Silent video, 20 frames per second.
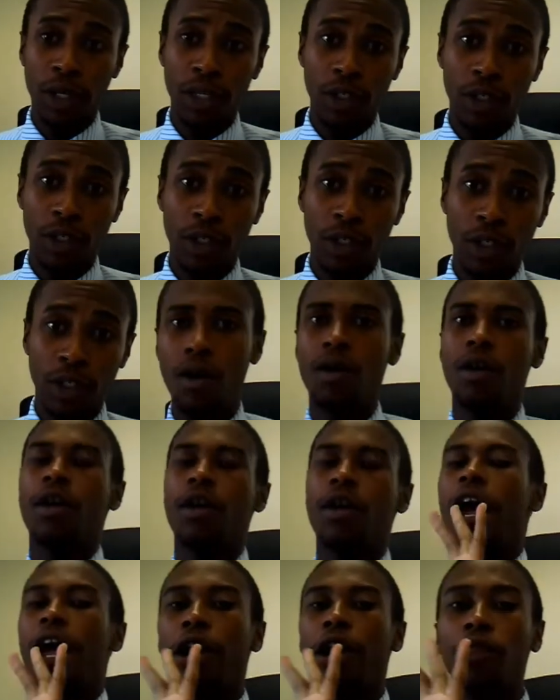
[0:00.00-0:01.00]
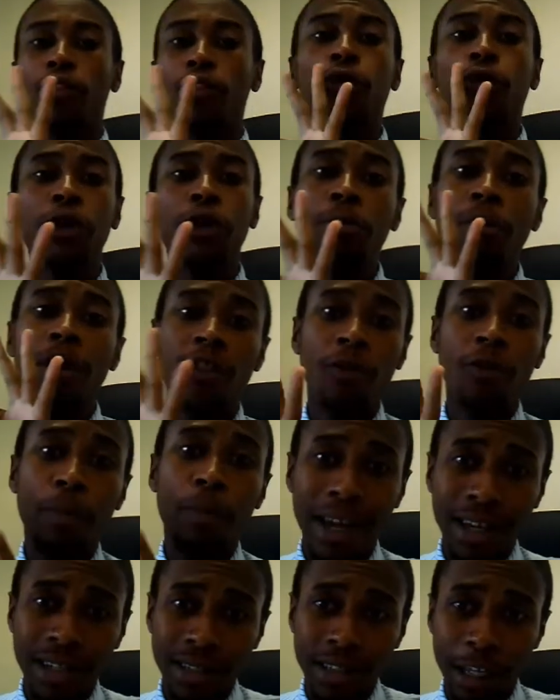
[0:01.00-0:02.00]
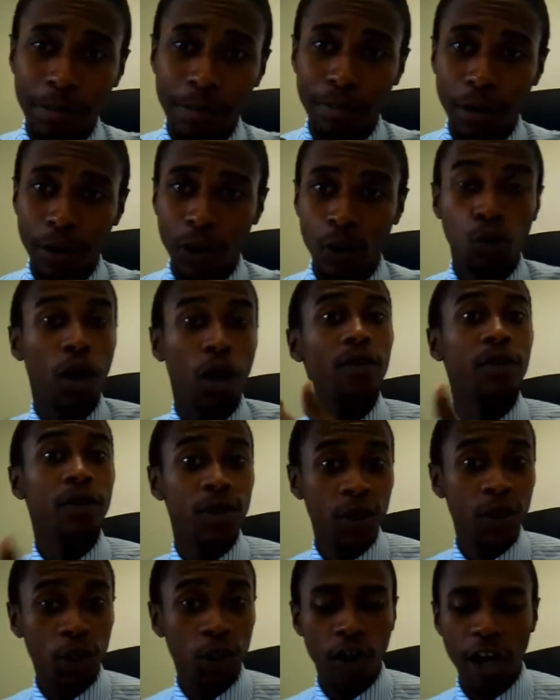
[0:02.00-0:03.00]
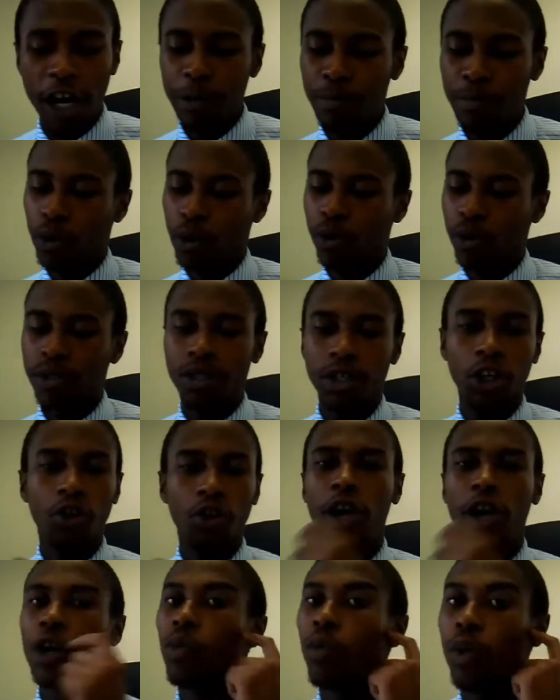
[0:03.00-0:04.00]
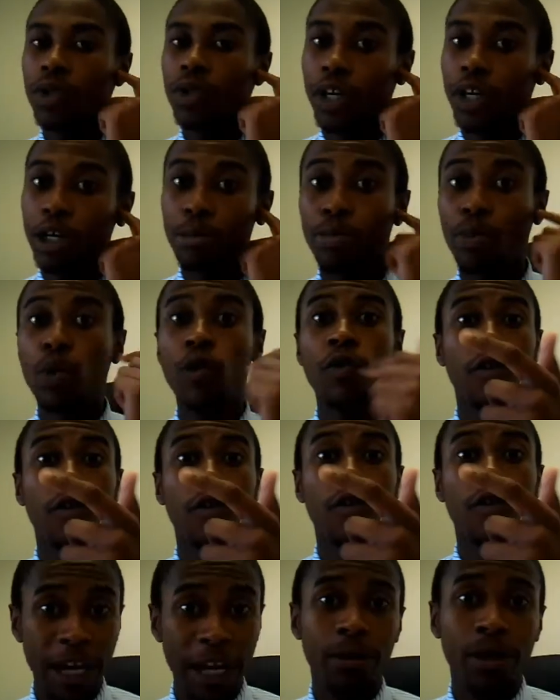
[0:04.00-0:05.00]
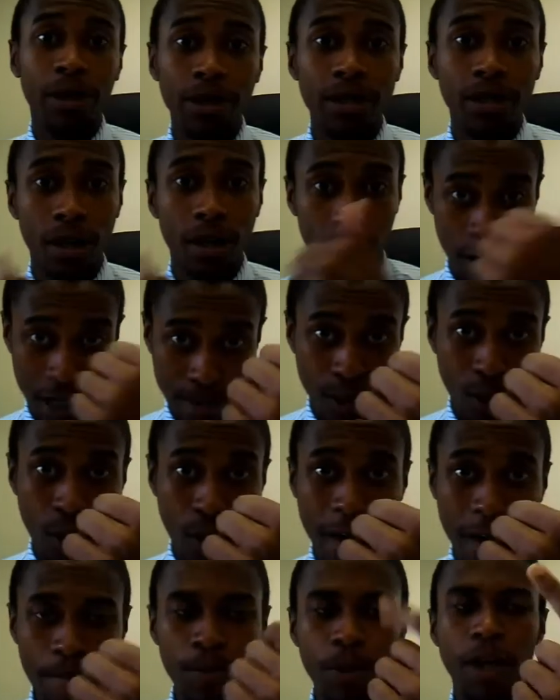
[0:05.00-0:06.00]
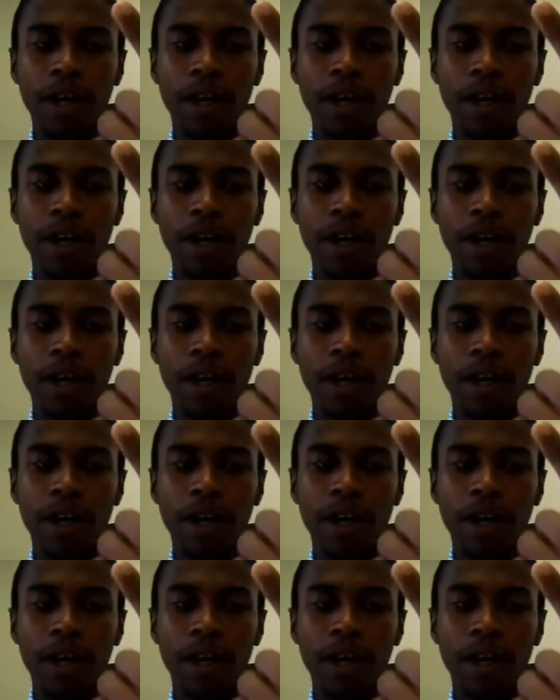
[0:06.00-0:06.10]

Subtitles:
Why this is great? Because it's a great way to get a proof of payments, number one, and secondly, a proof of address.